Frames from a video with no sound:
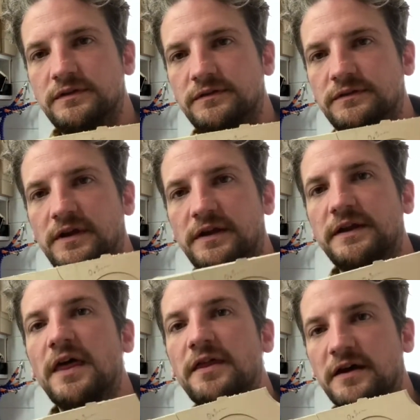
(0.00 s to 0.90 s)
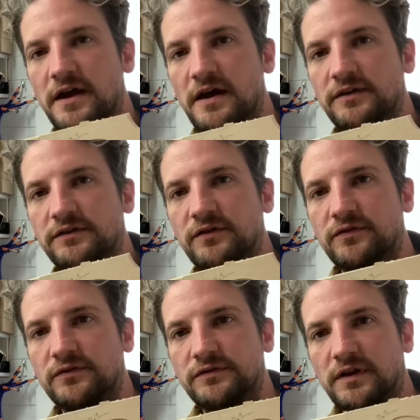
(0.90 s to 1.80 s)
done another cut, so I've
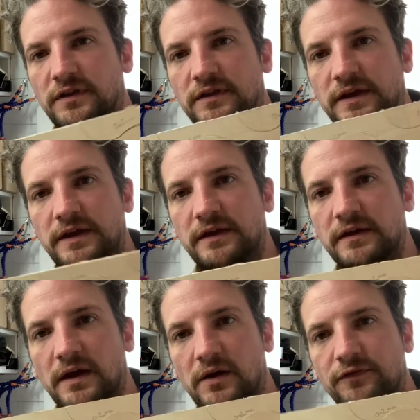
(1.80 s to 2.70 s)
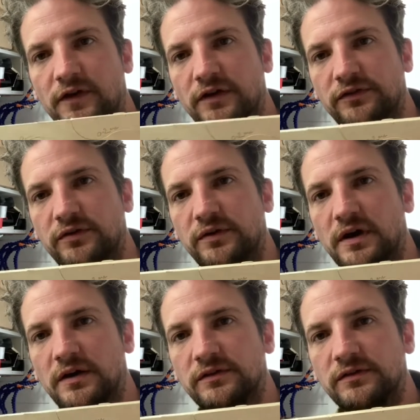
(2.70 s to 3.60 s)
done our first 2
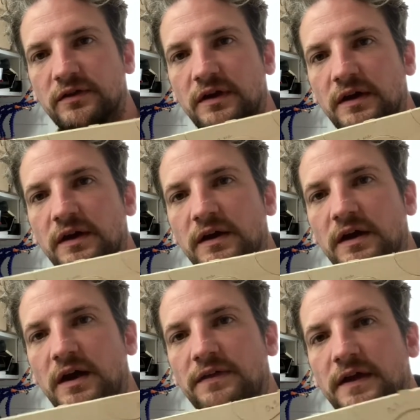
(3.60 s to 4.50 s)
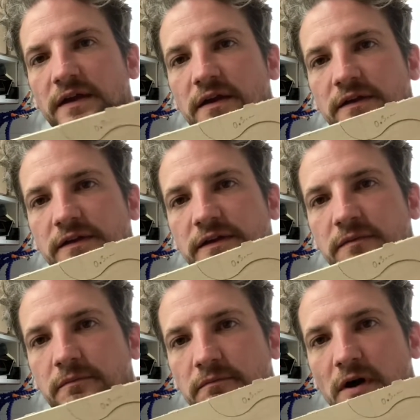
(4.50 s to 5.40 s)
cuts, and then I did the
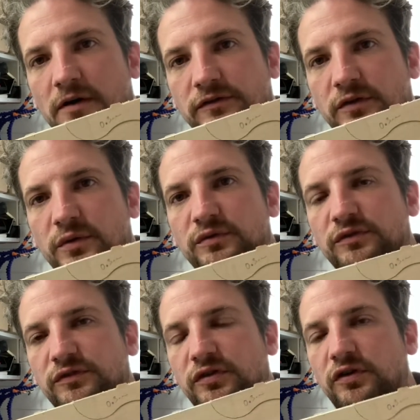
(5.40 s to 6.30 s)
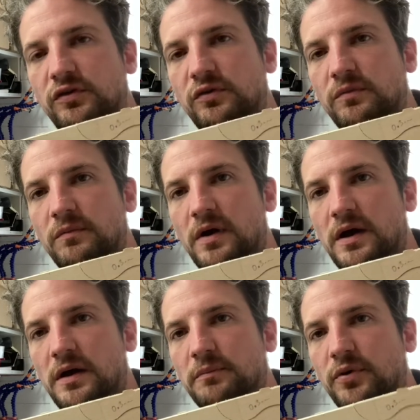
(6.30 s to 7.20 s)
Mark II, which was
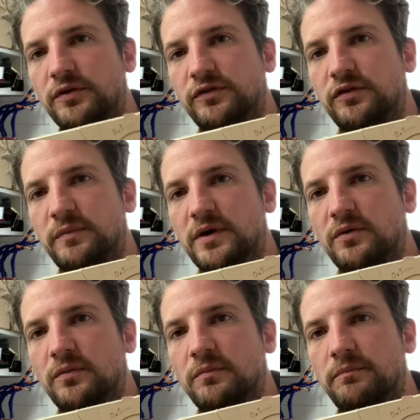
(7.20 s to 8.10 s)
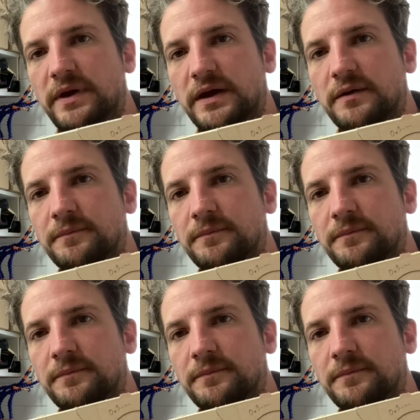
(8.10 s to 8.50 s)
0.2 mil bigger,